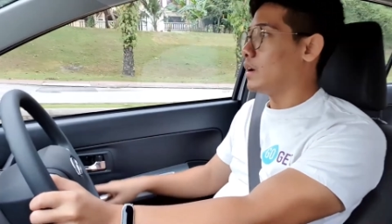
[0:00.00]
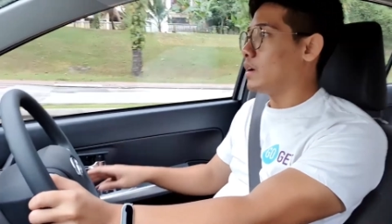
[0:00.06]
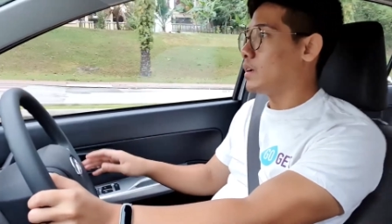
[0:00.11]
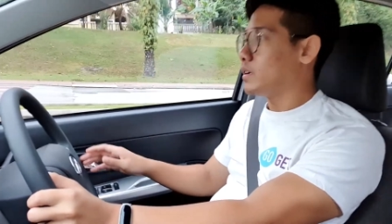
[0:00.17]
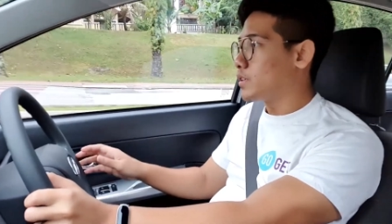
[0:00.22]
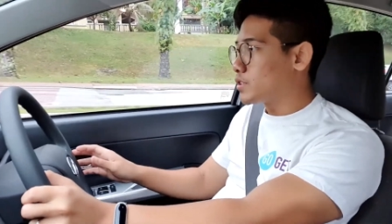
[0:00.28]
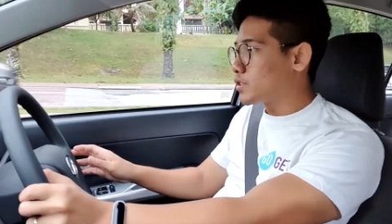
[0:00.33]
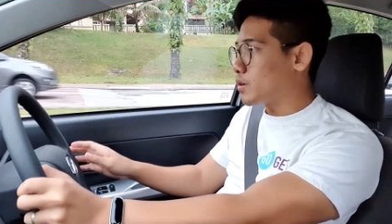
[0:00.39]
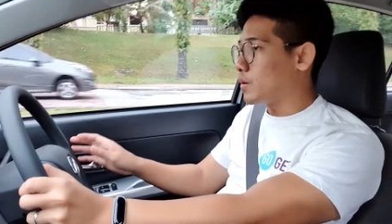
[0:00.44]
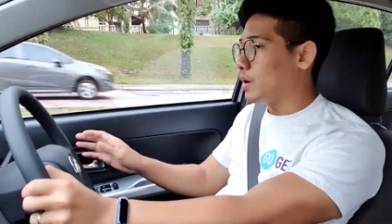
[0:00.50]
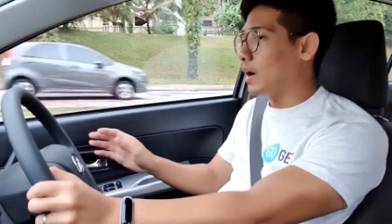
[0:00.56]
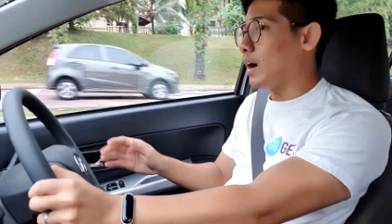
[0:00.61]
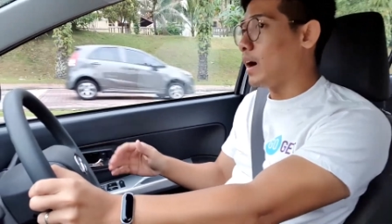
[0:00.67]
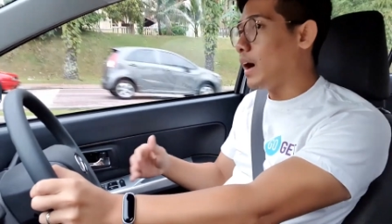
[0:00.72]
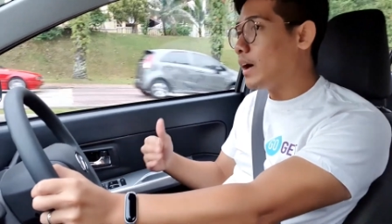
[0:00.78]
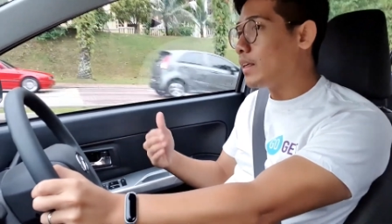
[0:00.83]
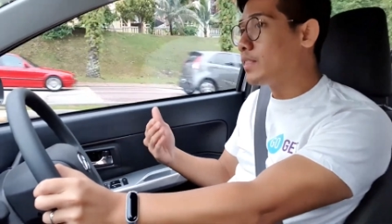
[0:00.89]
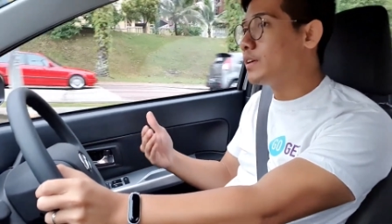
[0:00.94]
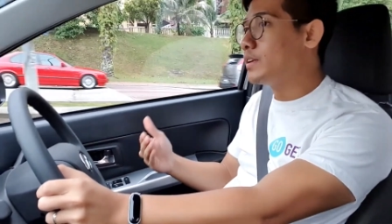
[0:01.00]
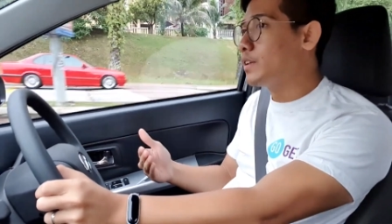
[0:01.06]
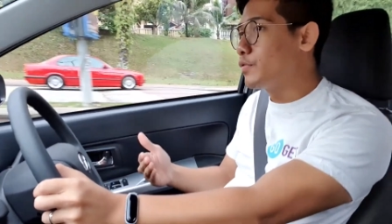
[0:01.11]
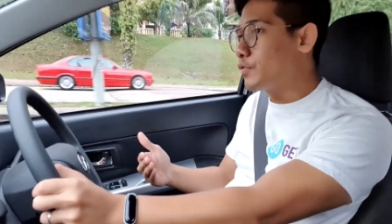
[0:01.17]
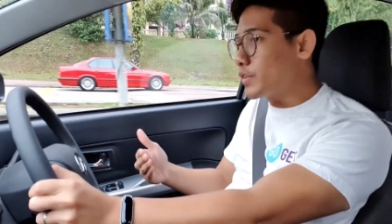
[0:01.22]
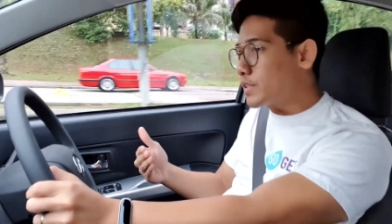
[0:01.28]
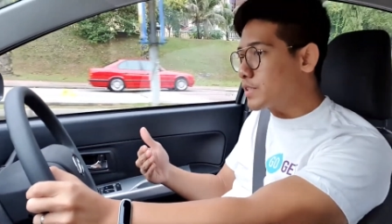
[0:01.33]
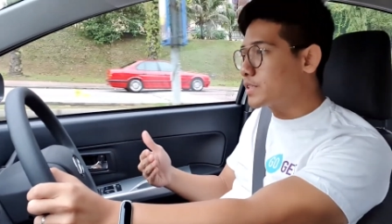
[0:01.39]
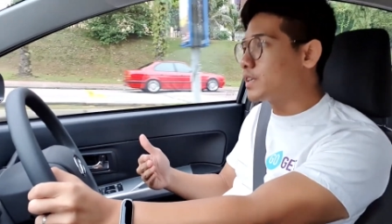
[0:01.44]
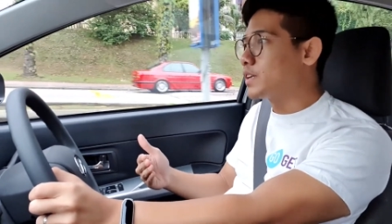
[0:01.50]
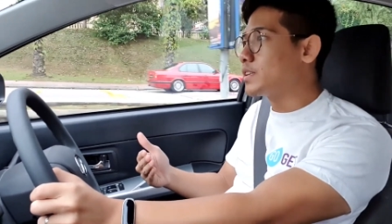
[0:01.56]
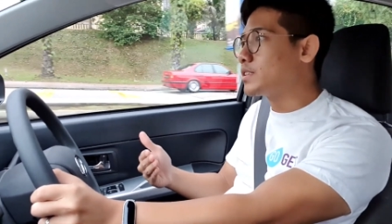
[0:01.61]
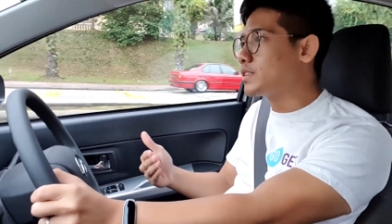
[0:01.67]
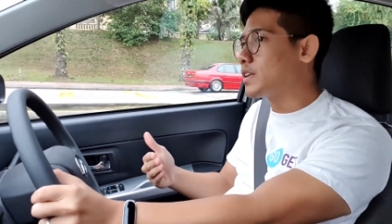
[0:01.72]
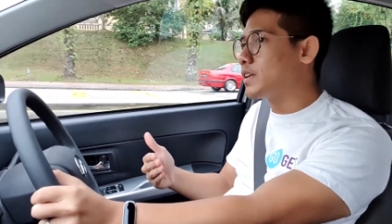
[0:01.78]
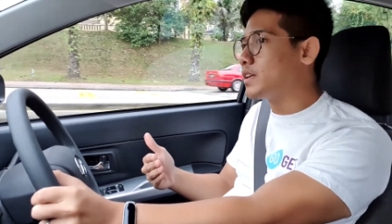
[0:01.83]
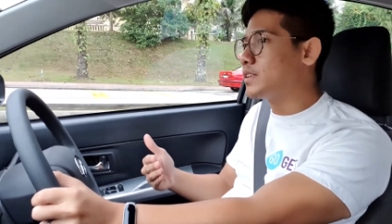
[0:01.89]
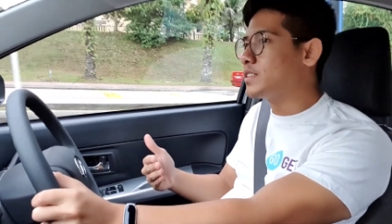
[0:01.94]
So other differences
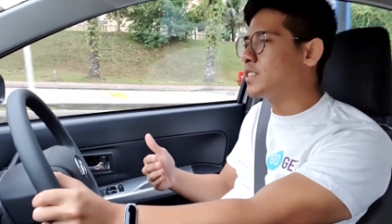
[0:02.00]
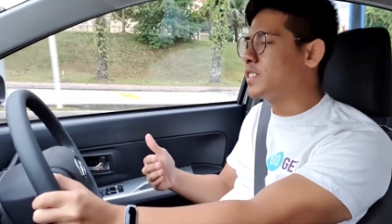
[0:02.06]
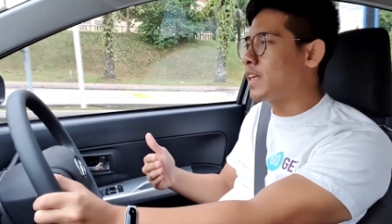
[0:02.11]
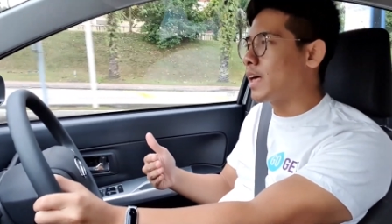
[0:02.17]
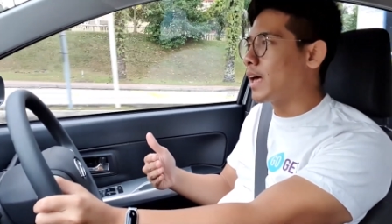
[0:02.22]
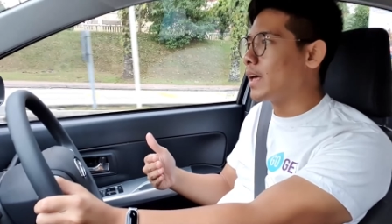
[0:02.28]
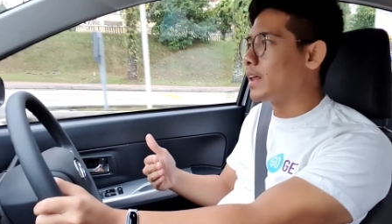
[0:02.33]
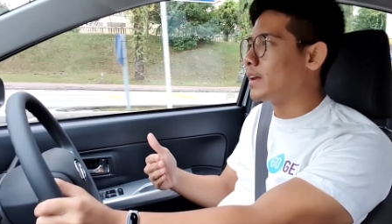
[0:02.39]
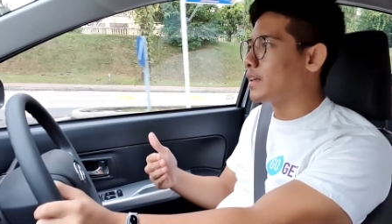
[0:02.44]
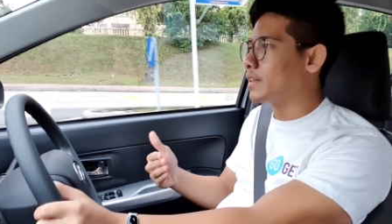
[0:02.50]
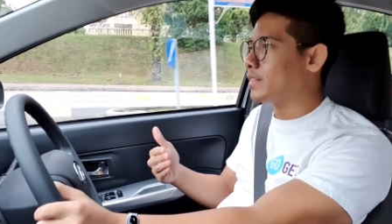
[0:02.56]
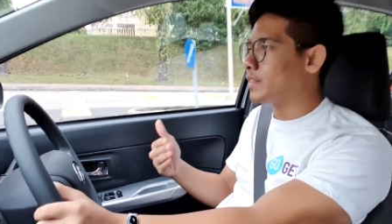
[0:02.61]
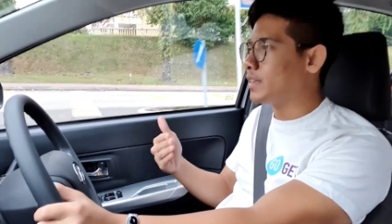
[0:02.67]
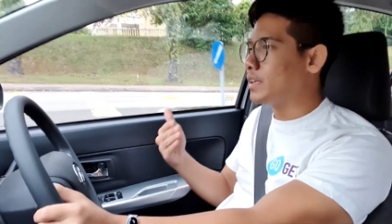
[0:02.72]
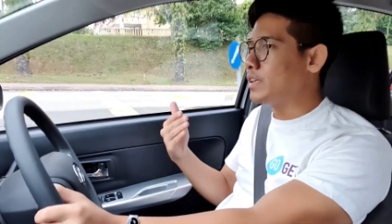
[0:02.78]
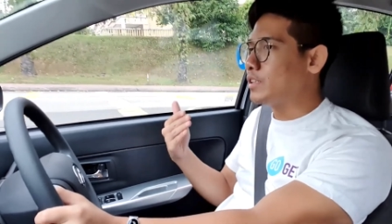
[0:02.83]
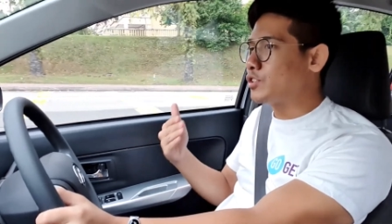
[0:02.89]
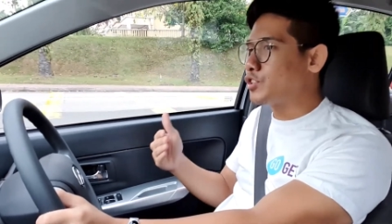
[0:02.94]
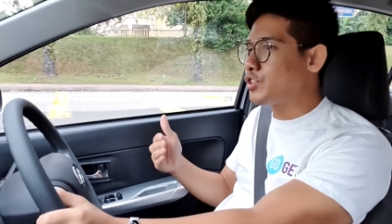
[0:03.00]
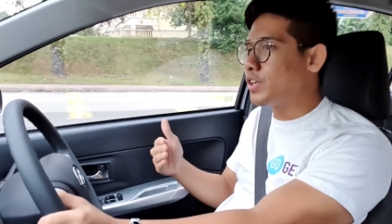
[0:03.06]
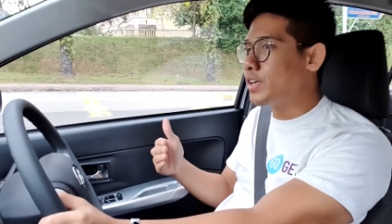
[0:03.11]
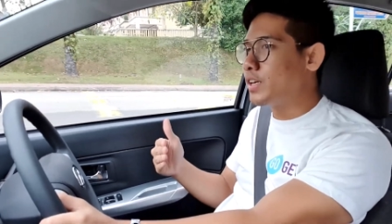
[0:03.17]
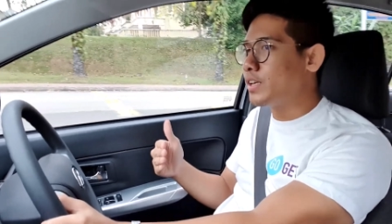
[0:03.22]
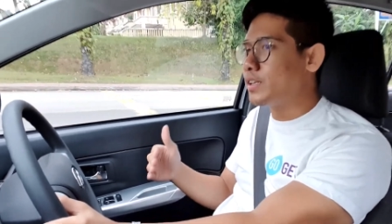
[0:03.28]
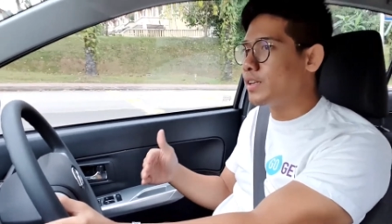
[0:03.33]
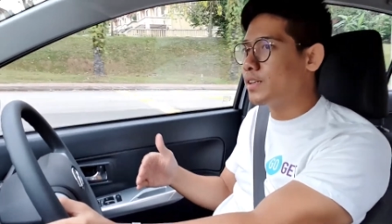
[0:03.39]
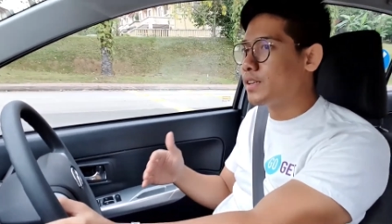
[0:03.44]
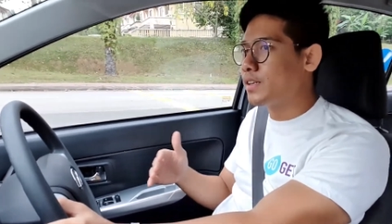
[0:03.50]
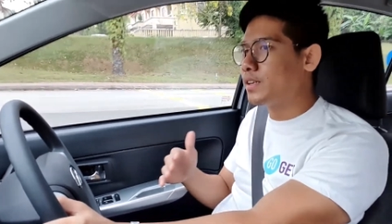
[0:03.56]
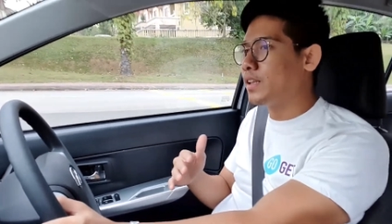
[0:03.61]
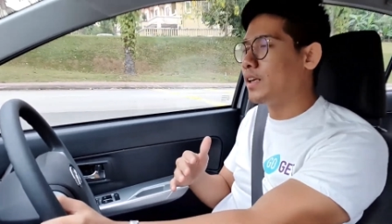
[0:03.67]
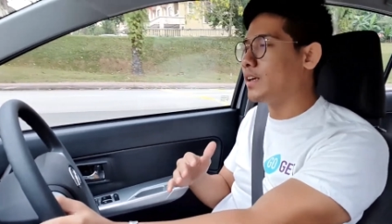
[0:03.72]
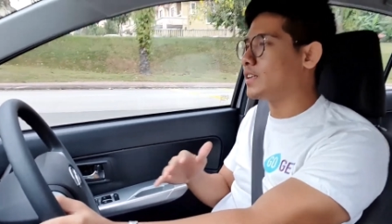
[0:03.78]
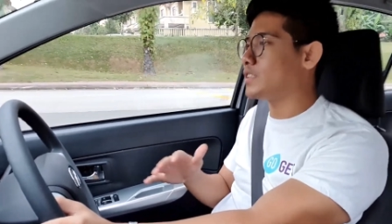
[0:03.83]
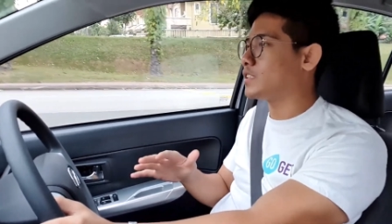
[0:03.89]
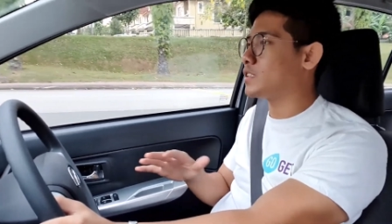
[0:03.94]
is that the G
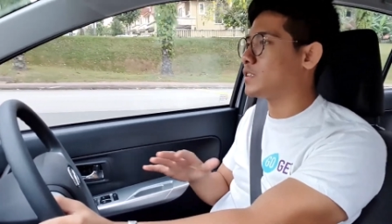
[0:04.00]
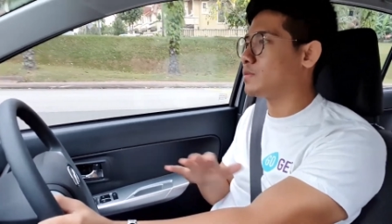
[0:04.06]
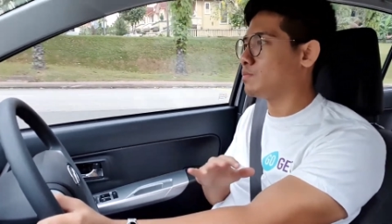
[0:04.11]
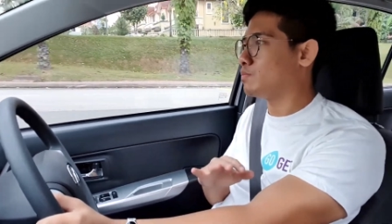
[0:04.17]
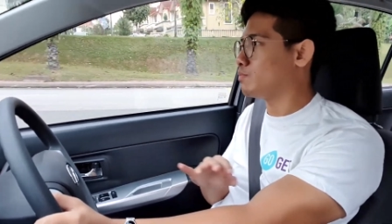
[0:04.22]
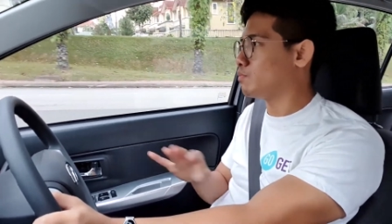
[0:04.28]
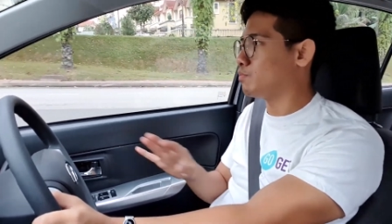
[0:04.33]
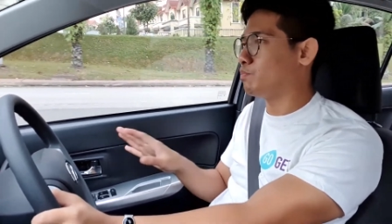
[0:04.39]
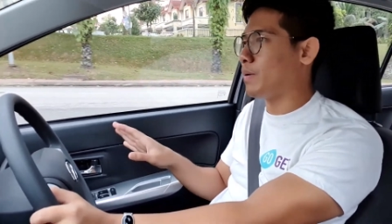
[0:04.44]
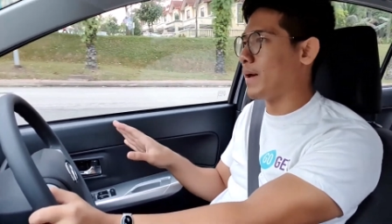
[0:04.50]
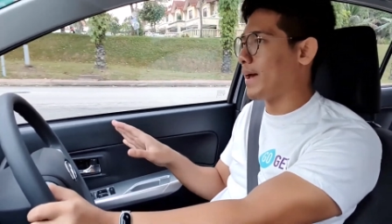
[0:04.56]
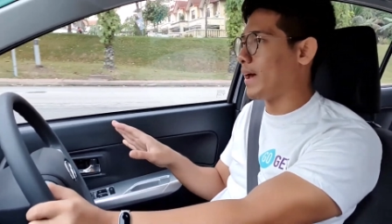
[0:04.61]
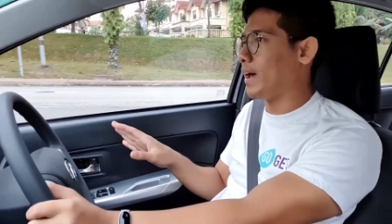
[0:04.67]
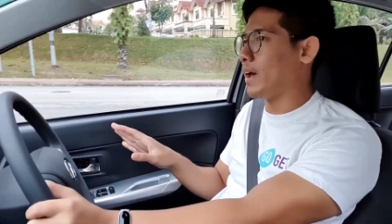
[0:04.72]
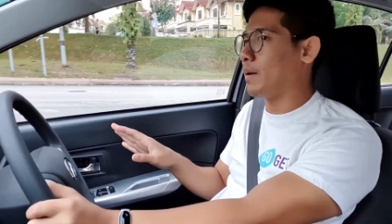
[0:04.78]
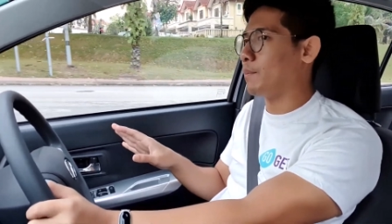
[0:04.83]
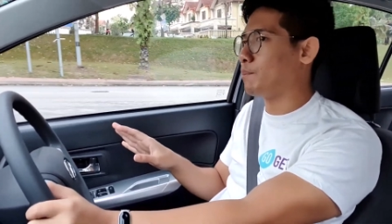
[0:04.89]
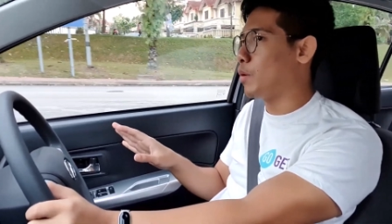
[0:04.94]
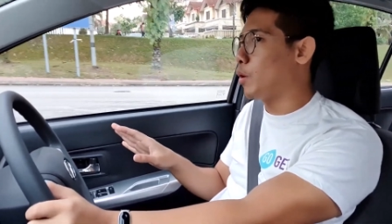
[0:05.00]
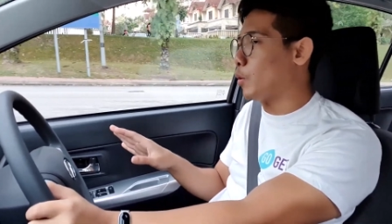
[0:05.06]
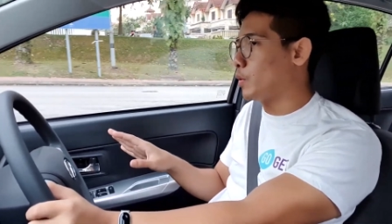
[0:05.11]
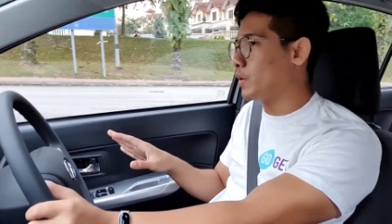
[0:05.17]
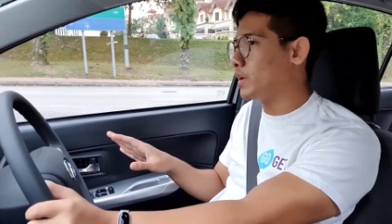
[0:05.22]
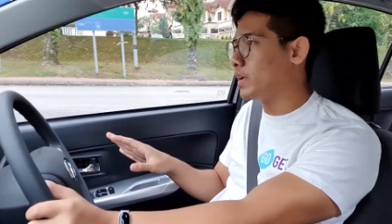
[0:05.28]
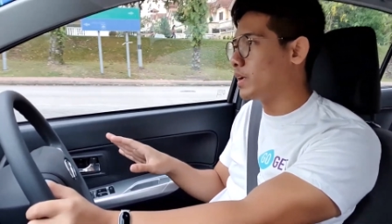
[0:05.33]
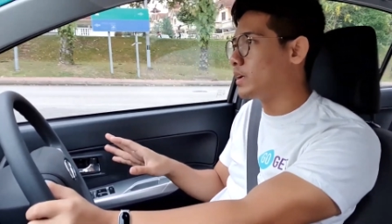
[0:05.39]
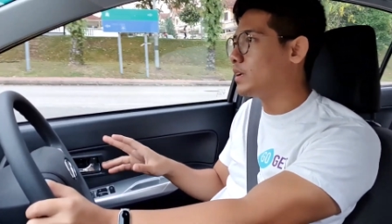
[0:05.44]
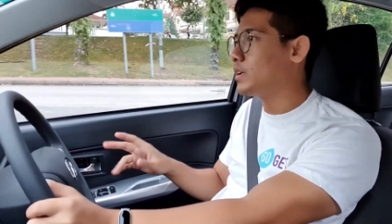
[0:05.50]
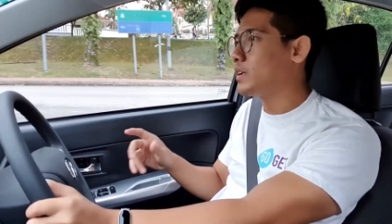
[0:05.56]
is bare bone.